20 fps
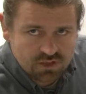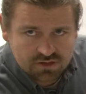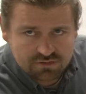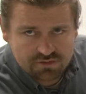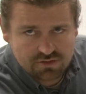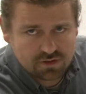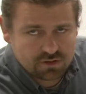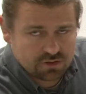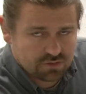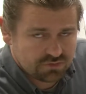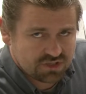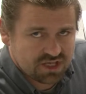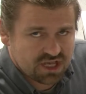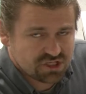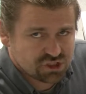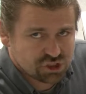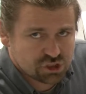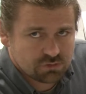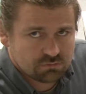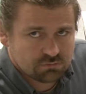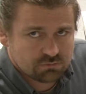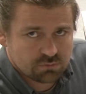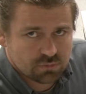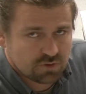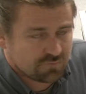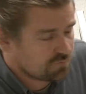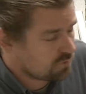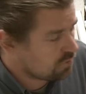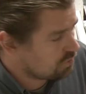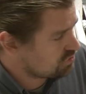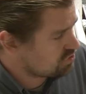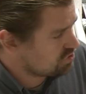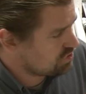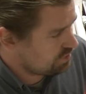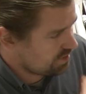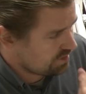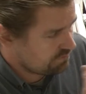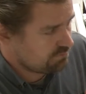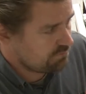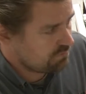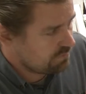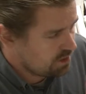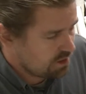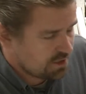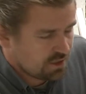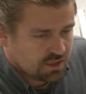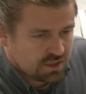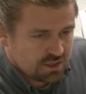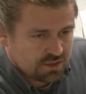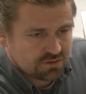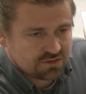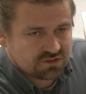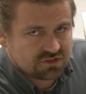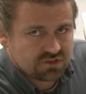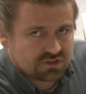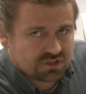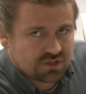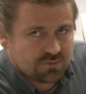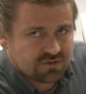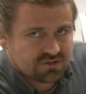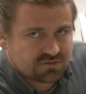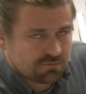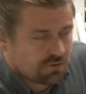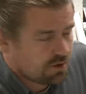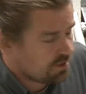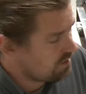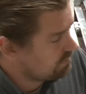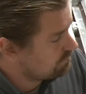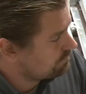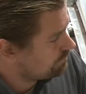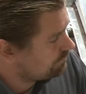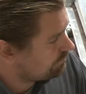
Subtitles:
turn on the engine, of course, so that the system is running.